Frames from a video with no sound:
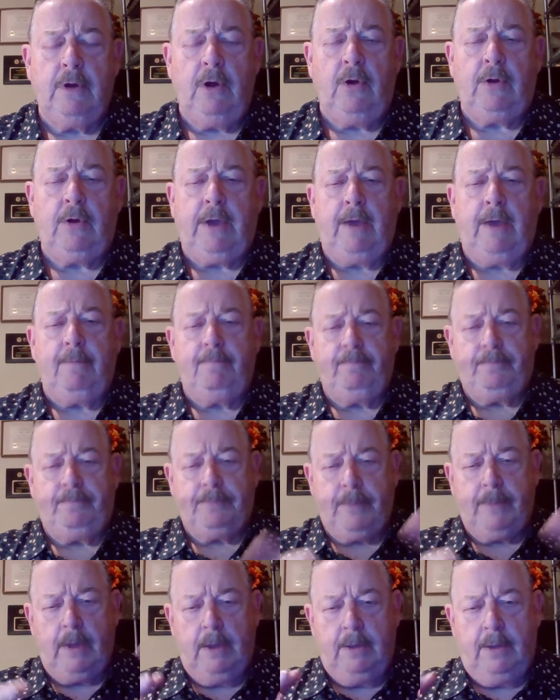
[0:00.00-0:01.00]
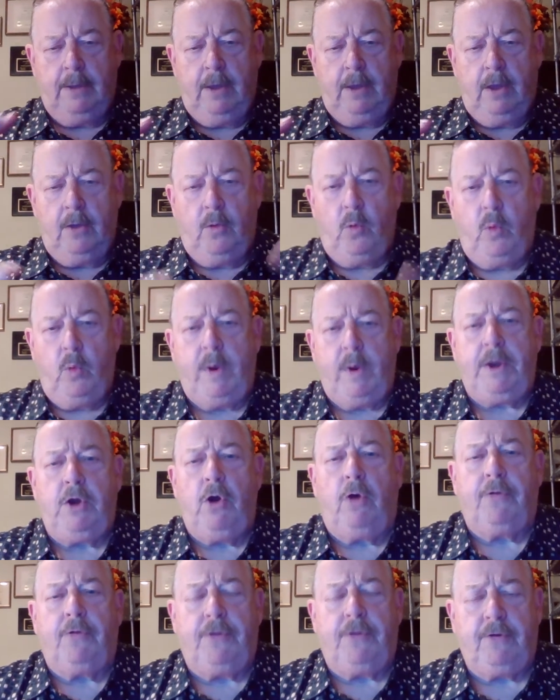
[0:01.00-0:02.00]
Okay, we
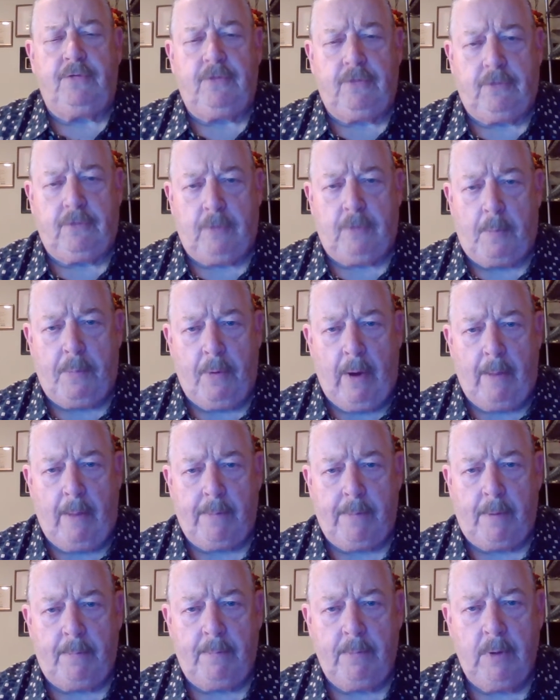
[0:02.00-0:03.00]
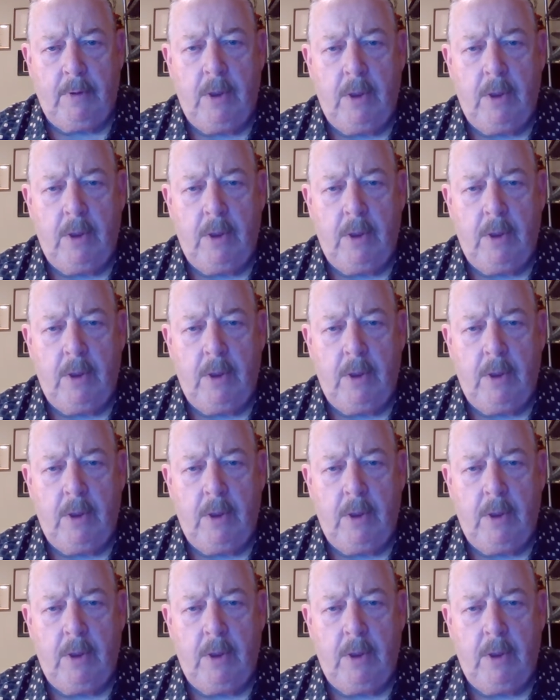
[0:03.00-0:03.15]
know this is the problem.